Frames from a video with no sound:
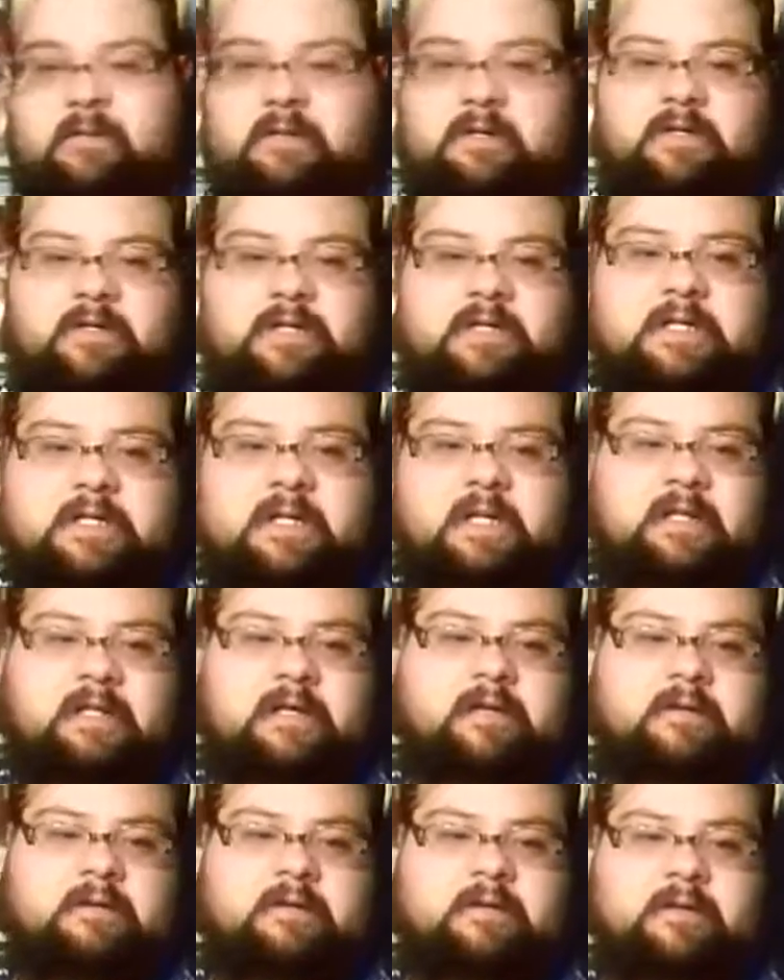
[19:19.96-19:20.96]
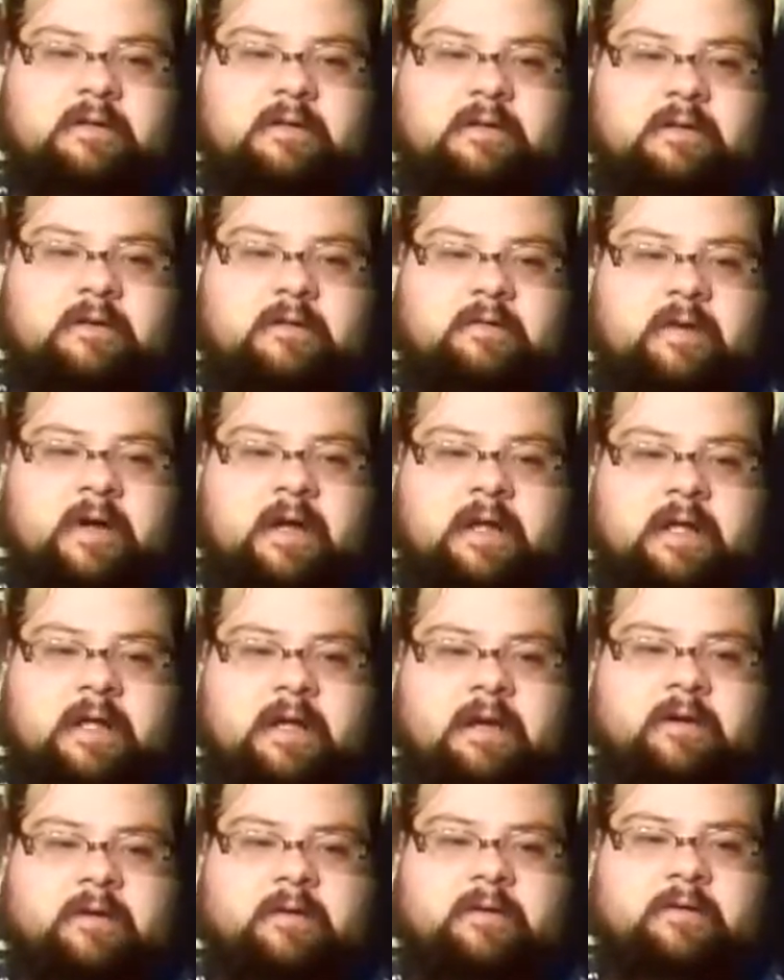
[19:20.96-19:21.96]
You can just see that right
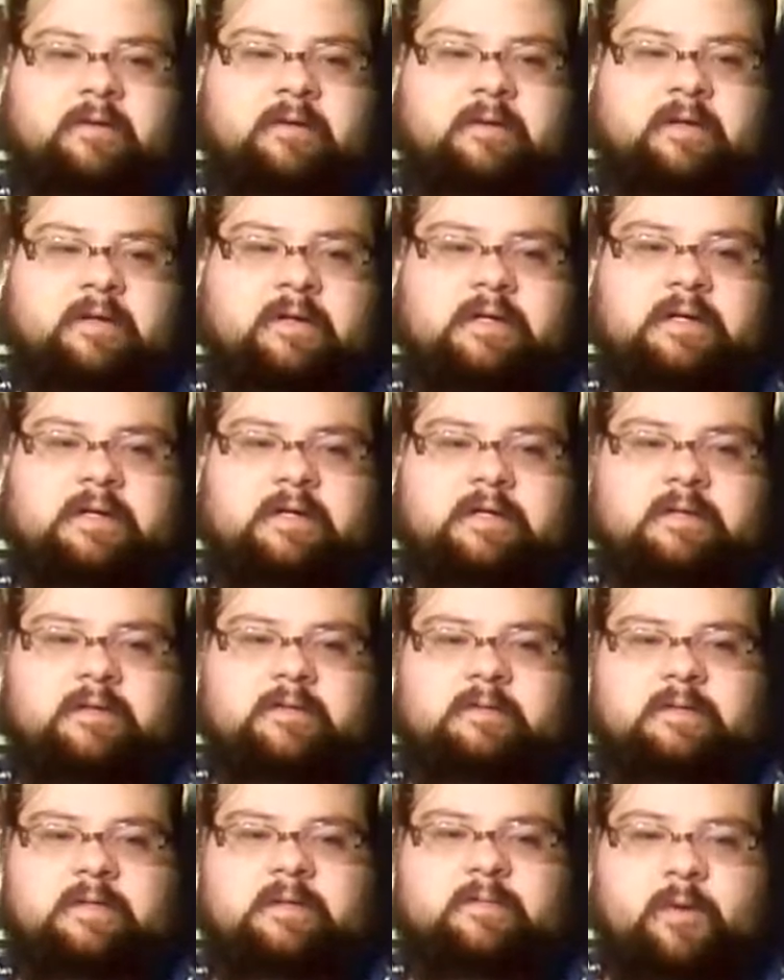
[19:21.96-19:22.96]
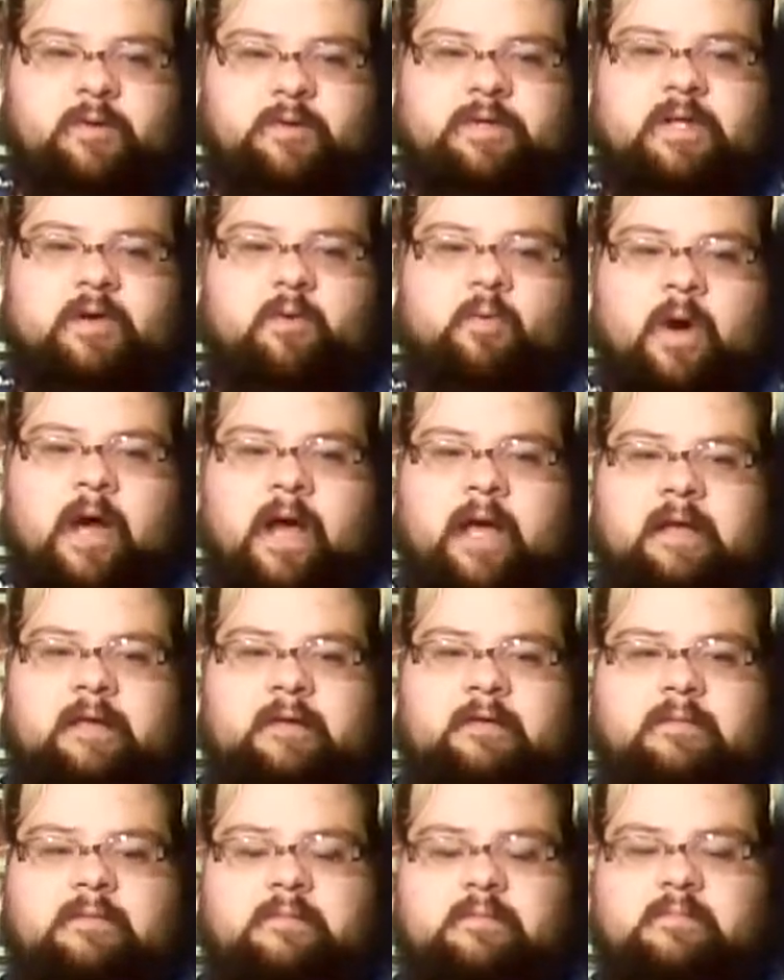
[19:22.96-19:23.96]
here. It's mostly white,
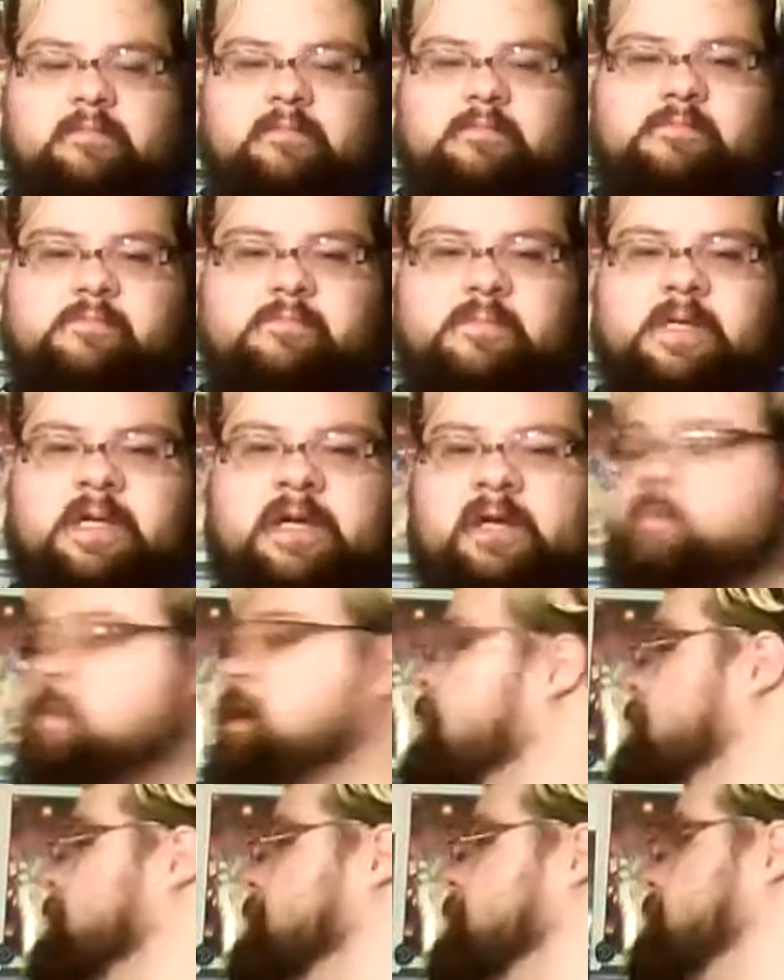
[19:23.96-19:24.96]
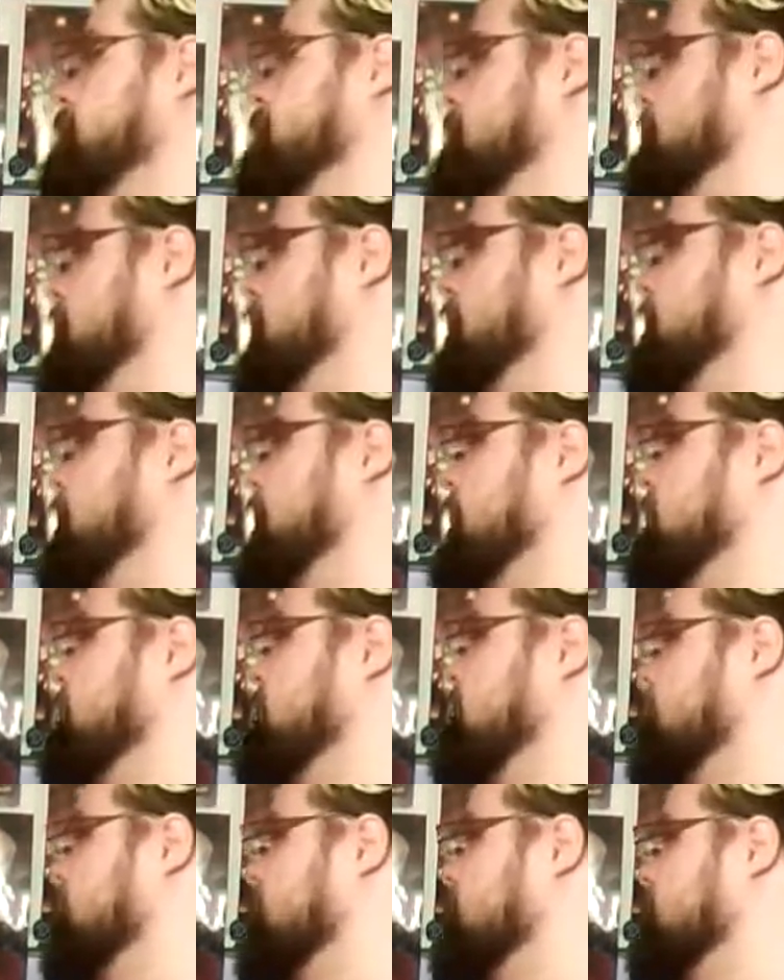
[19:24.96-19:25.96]
because I like
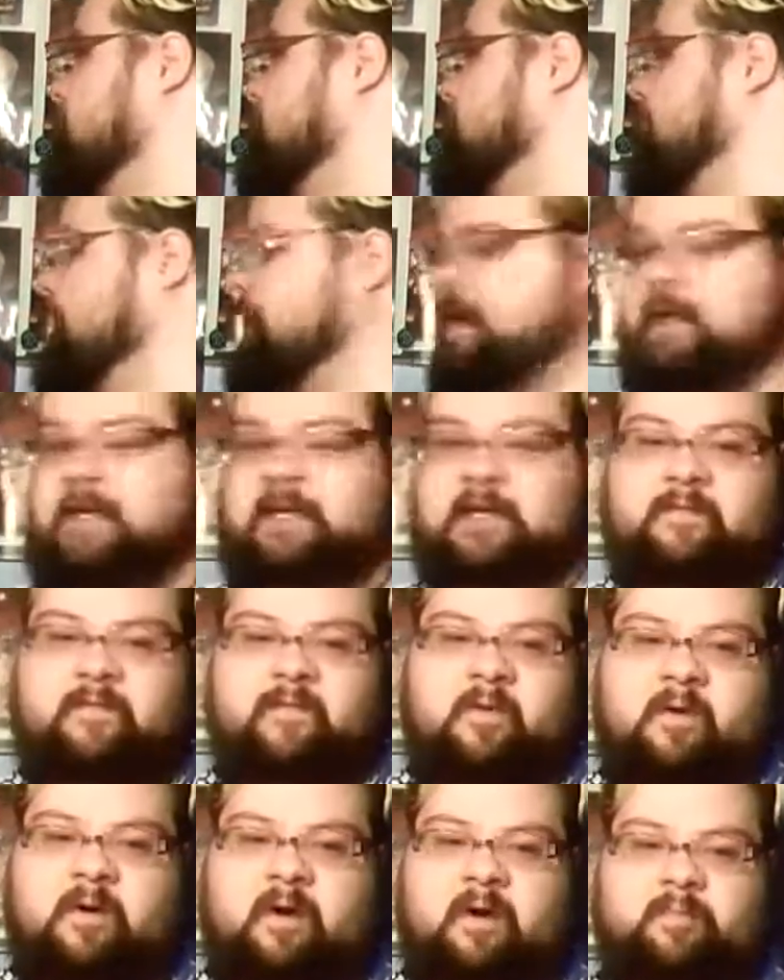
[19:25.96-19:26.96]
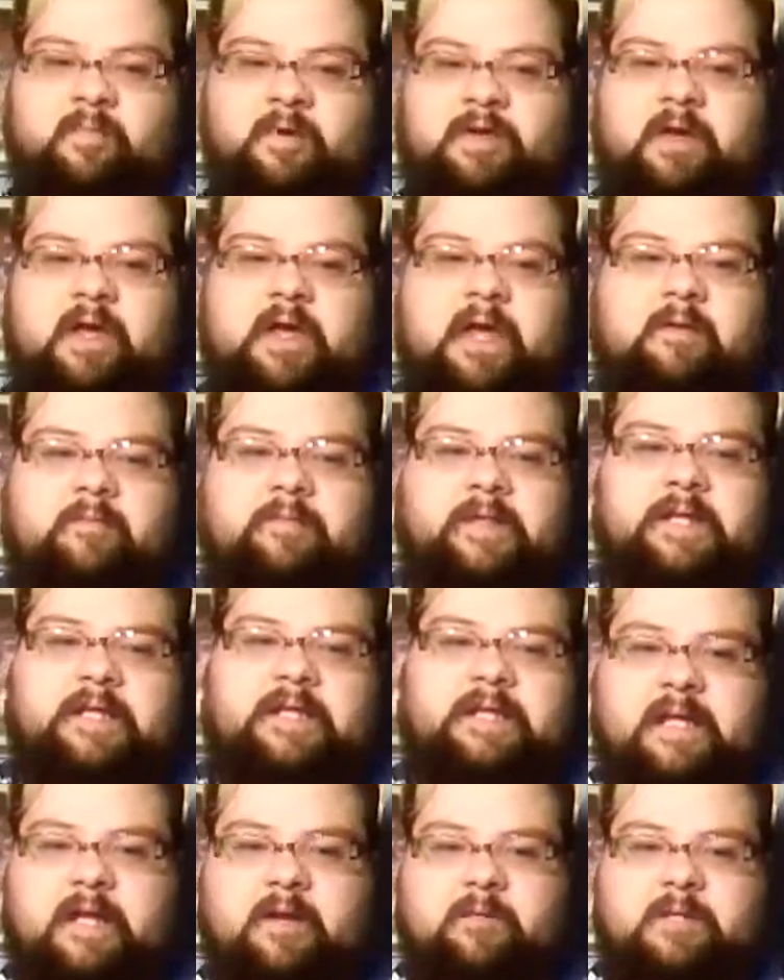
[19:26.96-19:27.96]
the coloring I did for it, but you can't really
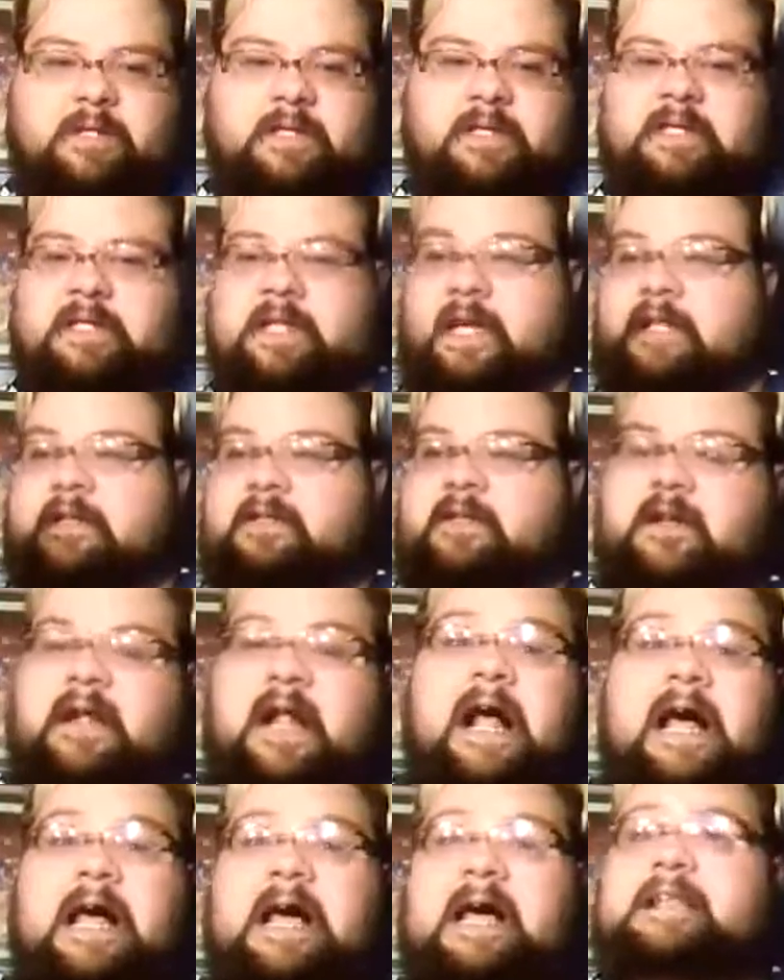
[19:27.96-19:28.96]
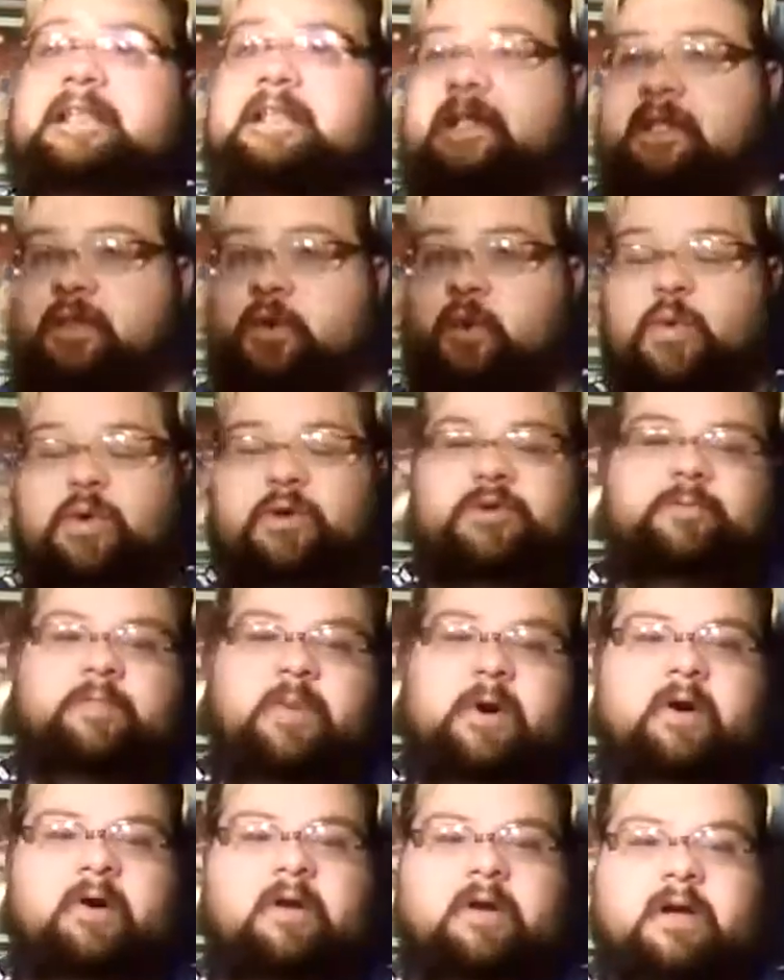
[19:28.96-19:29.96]
see with these lights on. That's like the worst
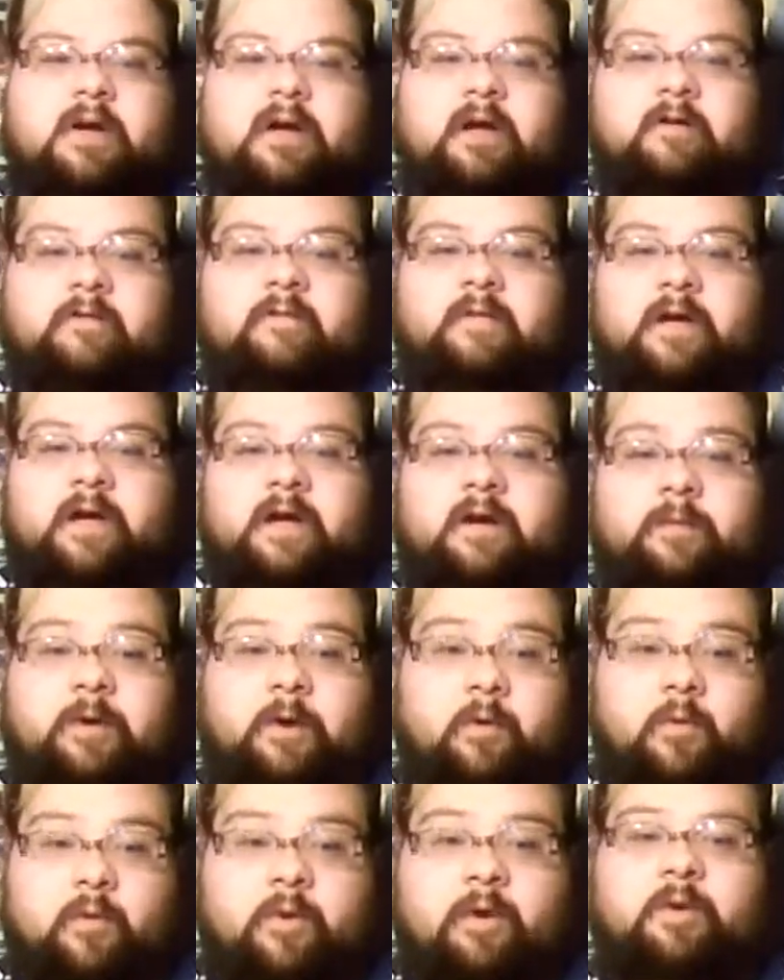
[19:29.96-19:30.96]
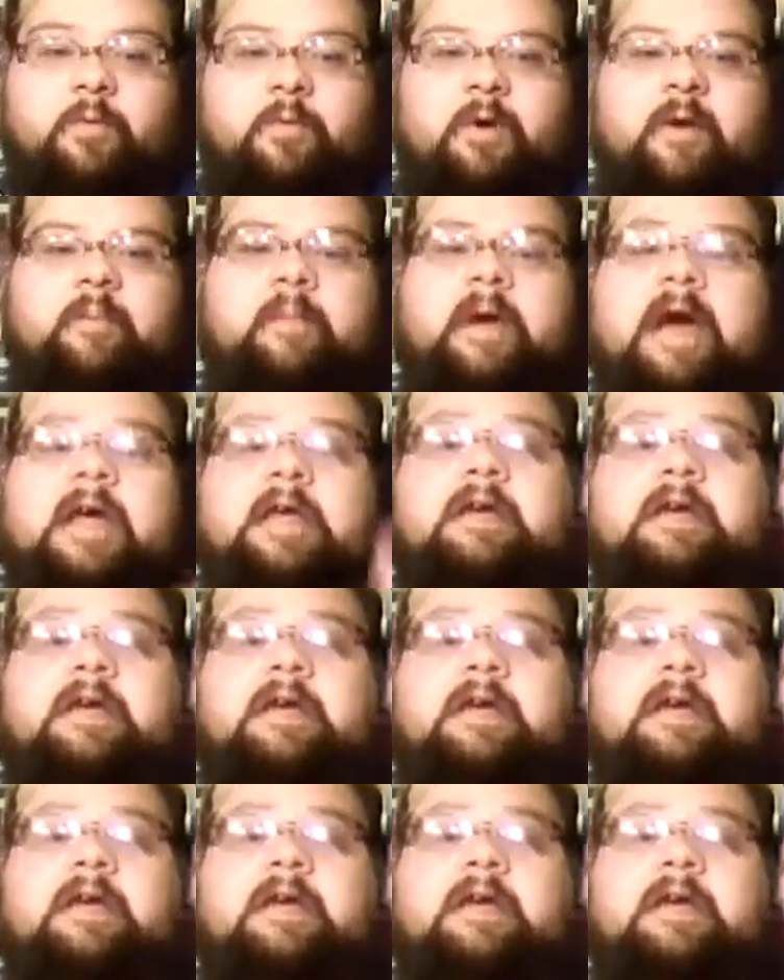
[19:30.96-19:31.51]
part of recording where I'm at.